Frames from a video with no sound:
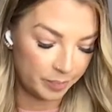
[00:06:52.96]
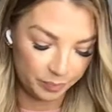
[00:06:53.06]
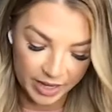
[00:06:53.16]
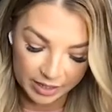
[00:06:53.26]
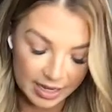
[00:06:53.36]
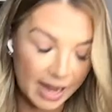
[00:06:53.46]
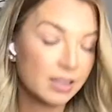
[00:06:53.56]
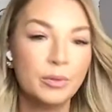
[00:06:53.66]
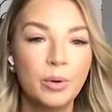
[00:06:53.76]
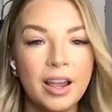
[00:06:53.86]

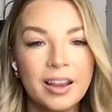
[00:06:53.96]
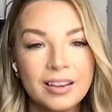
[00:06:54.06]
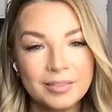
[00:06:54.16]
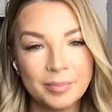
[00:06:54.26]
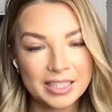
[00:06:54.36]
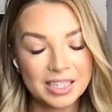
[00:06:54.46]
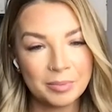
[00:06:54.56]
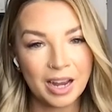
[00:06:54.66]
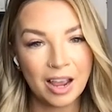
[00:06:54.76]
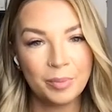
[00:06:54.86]
exactly what my team
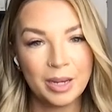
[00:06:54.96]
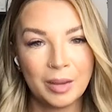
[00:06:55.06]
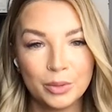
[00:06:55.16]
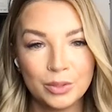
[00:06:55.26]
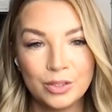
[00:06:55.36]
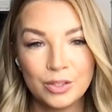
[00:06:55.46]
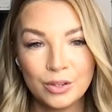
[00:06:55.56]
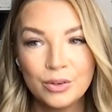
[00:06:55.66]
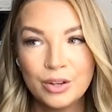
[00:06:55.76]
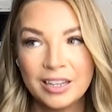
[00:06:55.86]
and I have been able to
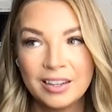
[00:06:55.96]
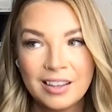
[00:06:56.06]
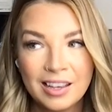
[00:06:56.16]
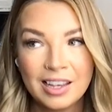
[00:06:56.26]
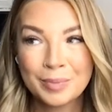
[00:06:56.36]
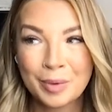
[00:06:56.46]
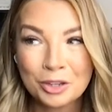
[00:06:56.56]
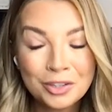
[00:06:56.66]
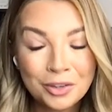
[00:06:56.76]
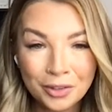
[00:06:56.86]
do. And
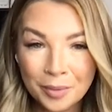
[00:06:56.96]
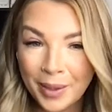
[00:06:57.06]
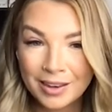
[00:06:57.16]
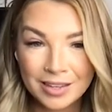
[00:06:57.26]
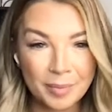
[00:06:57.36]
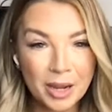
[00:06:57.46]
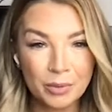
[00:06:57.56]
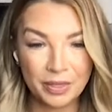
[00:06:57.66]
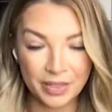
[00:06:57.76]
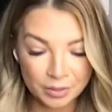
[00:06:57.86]
especially during the pandemic
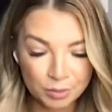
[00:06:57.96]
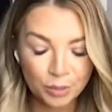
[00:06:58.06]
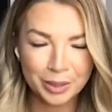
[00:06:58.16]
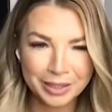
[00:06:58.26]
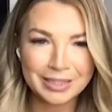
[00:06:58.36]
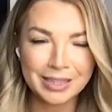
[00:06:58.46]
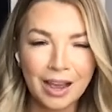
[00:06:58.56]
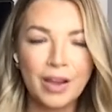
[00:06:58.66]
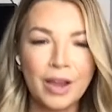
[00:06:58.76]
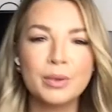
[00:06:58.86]
when things were really
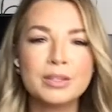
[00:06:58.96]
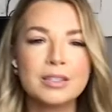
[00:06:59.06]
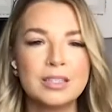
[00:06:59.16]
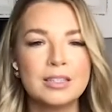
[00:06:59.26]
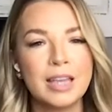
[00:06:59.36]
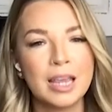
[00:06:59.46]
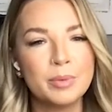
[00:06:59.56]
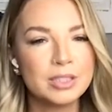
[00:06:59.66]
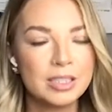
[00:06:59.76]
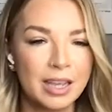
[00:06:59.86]
tough, I was still able to